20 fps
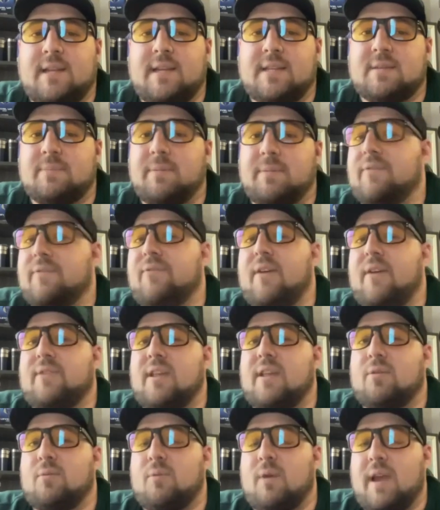he submitted
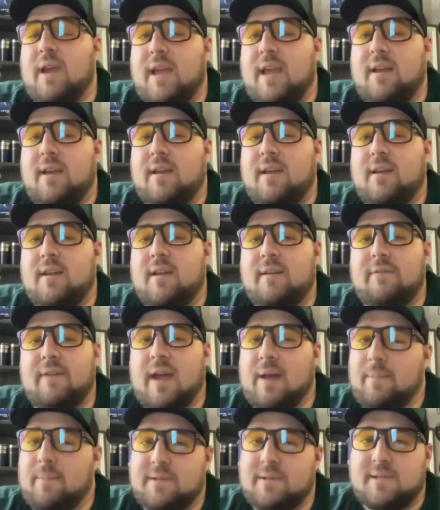53
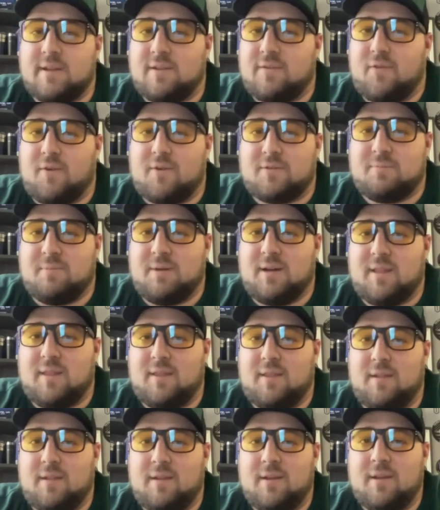families in his first month.
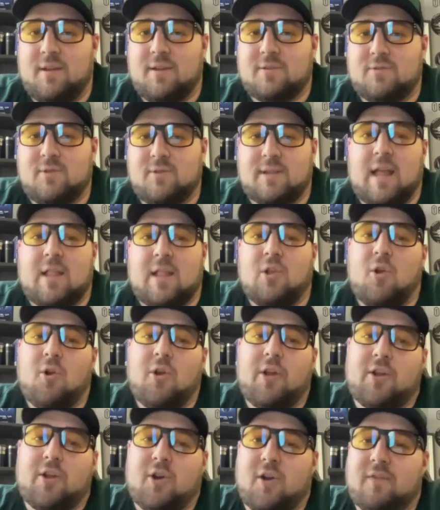So like that
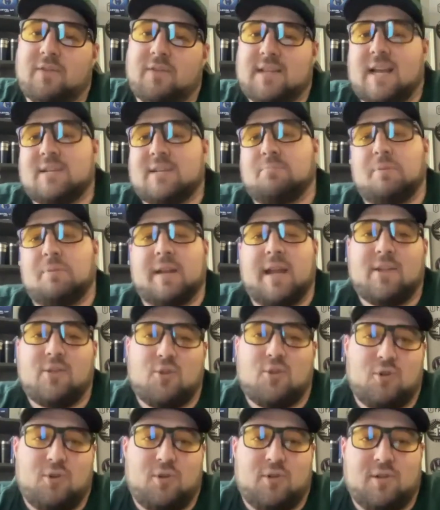learning curve is
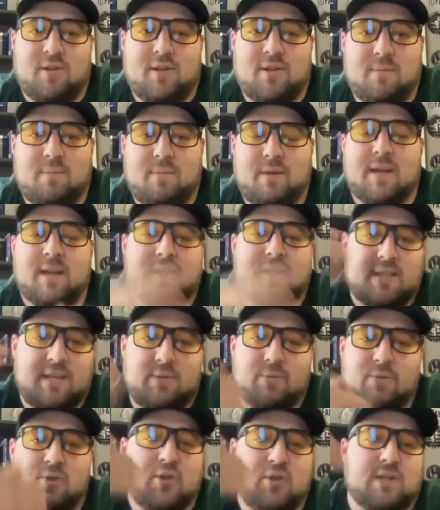exponential because
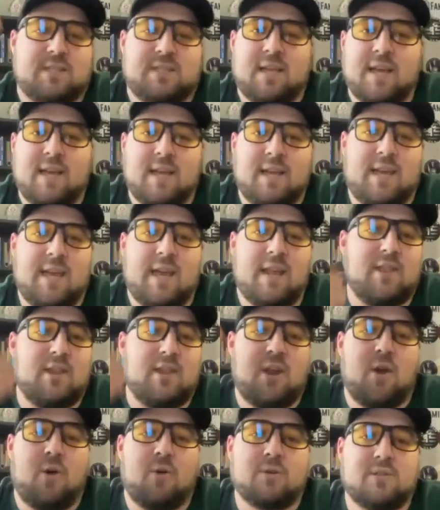he was just getting the
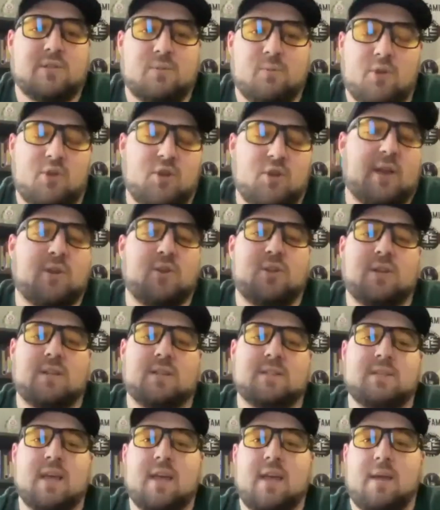no's and the
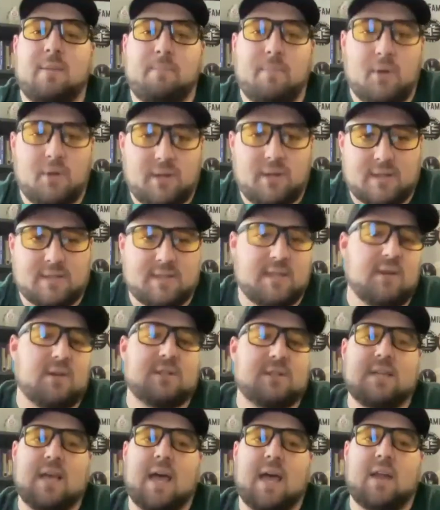rejections and building the skill
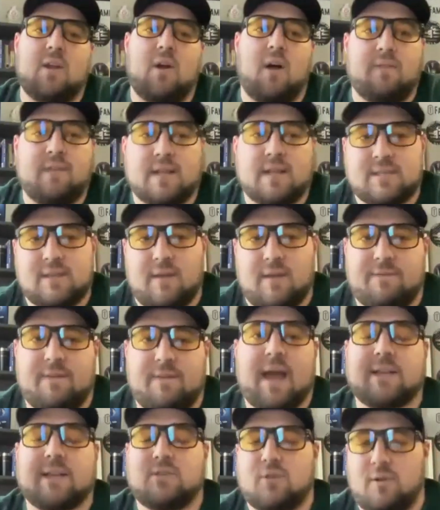set and all that stuff
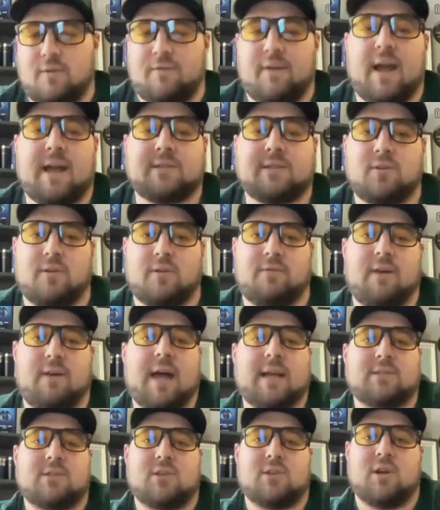faster and faster and
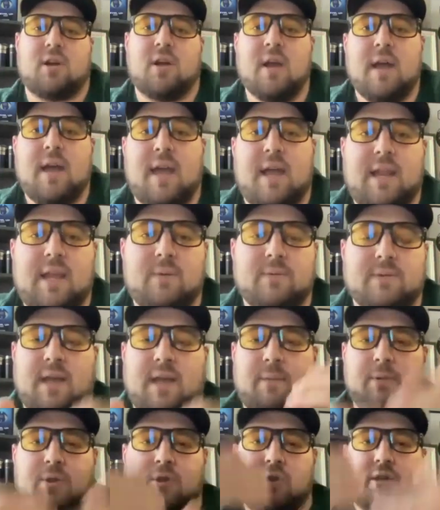faster. And he was
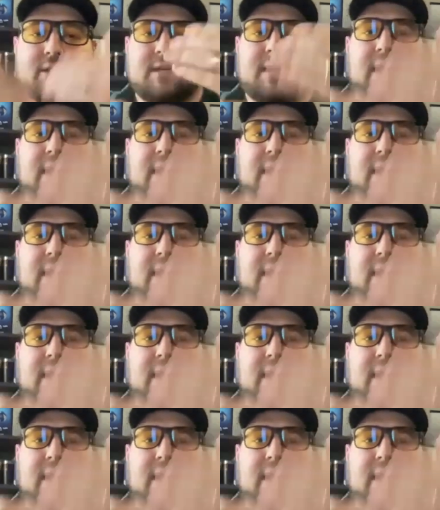able to just